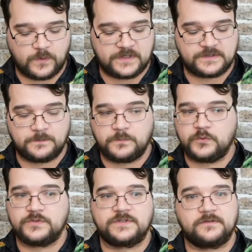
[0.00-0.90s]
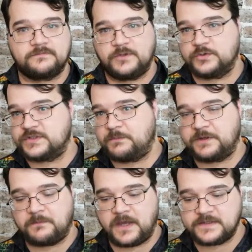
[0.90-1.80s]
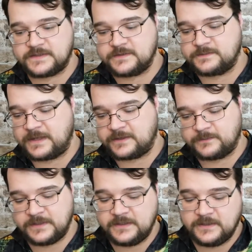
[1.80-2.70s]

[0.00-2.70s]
ways to boost your summoned monsters, make them